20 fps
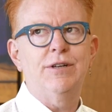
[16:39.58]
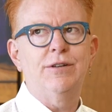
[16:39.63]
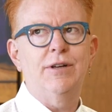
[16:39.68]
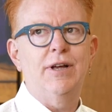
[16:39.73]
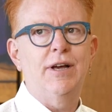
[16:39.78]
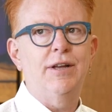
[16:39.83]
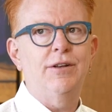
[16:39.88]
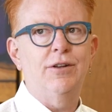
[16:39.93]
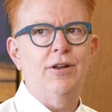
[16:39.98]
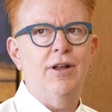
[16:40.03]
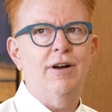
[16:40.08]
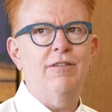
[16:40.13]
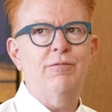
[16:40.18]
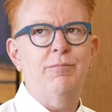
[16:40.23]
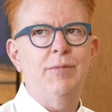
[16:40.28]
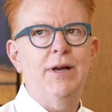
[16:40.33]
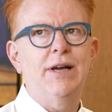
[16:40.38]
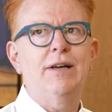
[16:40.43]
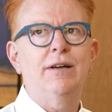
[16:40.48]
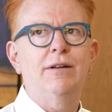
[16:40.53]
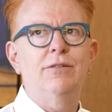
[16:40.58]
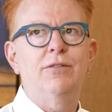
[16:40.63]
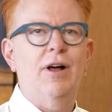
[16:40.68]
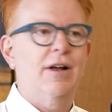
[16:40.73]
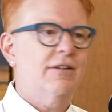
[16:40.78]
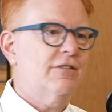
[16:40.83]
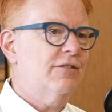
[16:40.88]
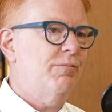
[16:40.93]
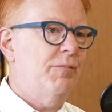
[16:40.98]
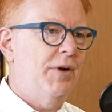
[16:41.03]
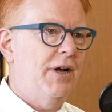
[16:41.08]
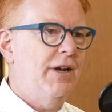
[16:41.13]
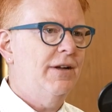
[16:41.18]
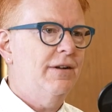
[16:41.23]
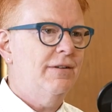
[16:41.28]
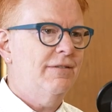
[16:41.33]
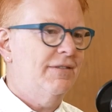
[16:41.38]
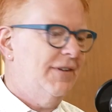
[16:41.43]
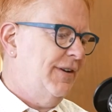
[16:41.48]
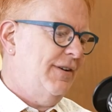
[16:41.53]
and love making lots of money,
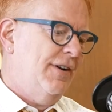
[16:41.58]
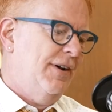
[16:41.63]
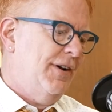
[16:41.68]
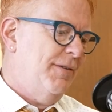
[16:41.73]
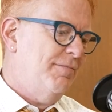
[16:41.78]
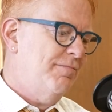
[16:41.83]
then